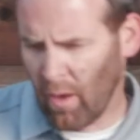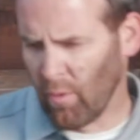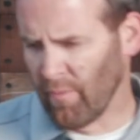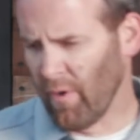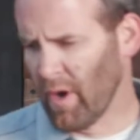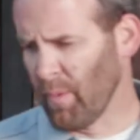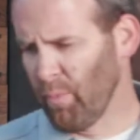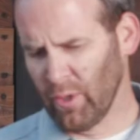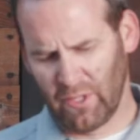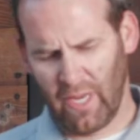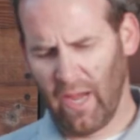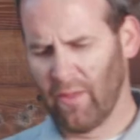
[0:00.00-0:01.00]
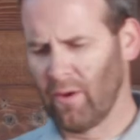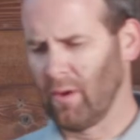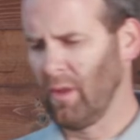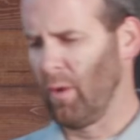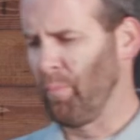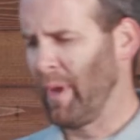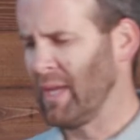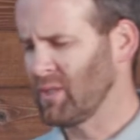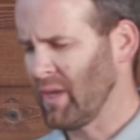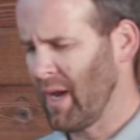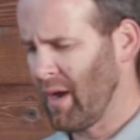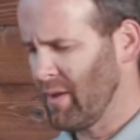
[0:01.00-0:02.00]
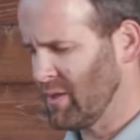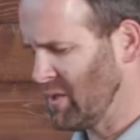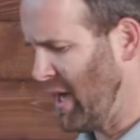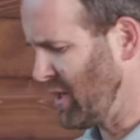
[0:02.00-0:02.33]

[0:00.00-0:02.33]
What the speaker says: we've already put together a little pizza here. This is